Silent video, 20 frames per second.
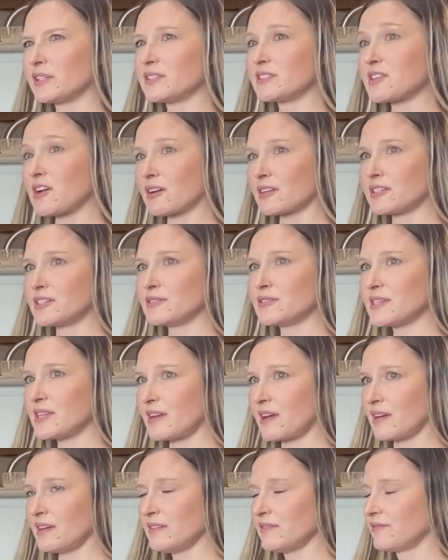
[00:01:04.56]
to talk to you
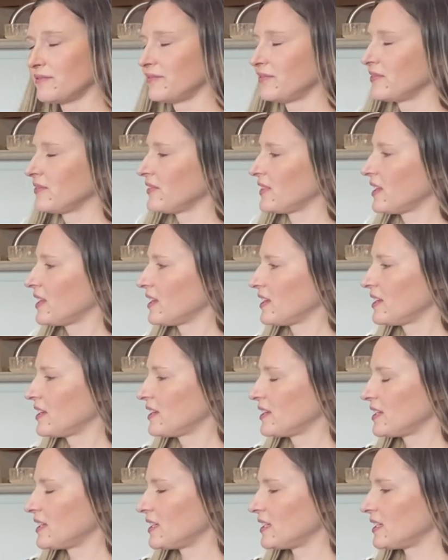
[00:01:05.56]
today
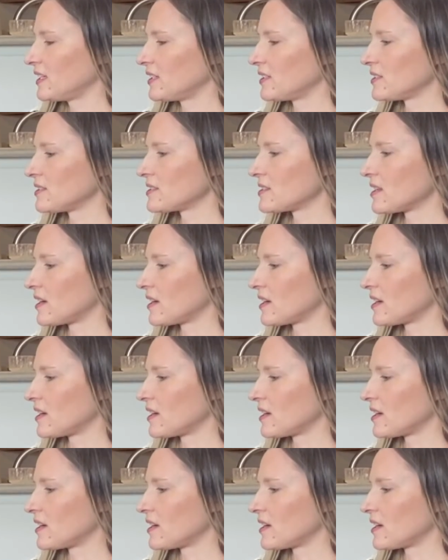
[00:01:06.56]
is